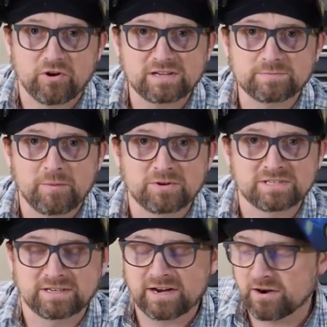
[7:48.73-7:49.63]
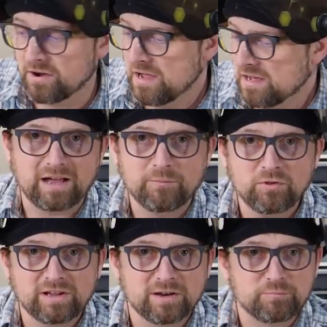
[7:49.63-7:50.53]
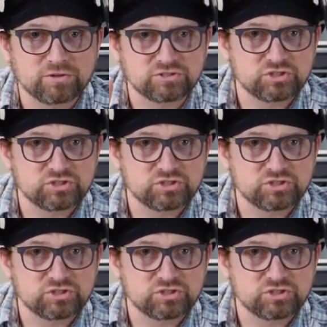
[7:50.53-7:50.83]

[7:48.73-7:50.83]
cross members in here. I'm only going to put